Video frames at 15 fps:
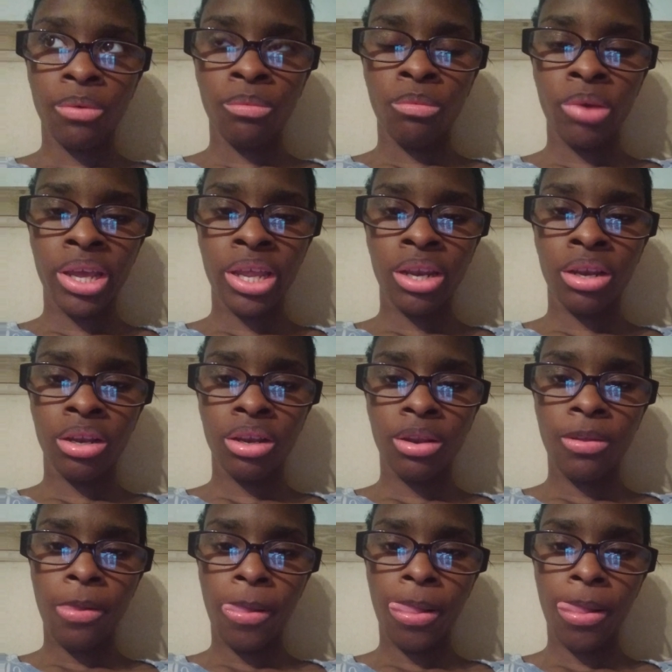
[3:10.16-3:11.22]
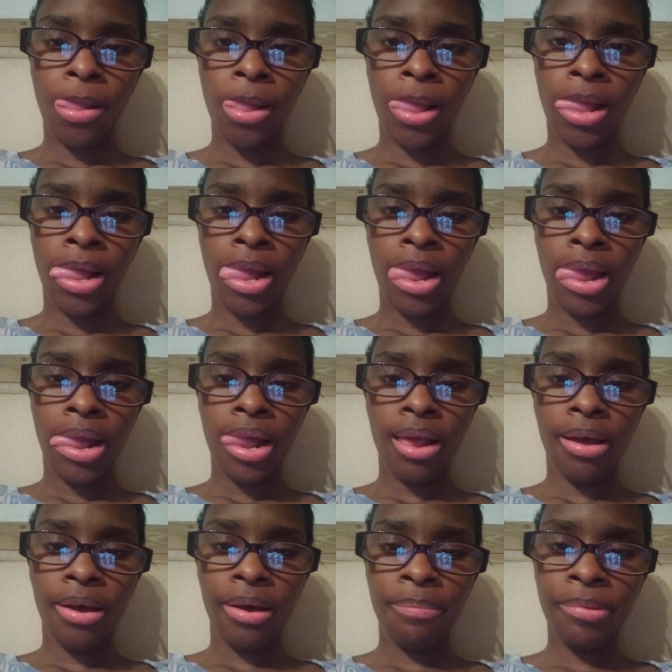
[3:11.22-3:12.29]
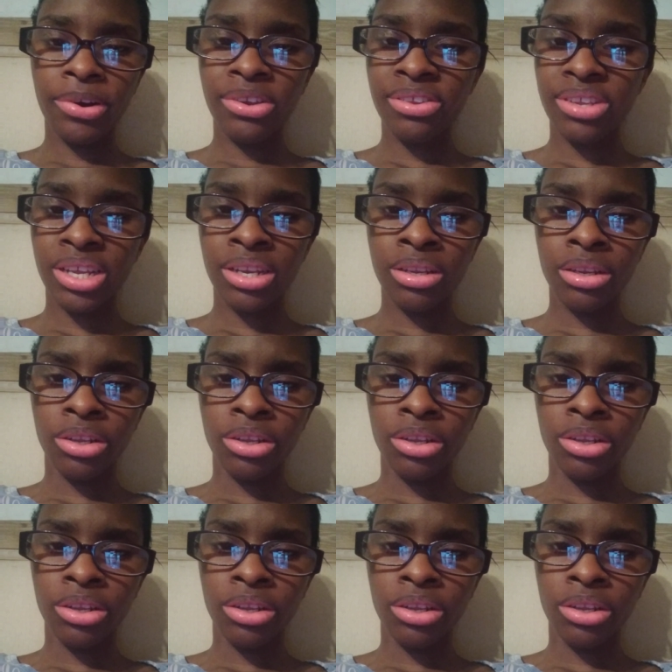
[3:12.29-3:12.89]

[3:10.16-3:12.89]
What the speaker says: When a person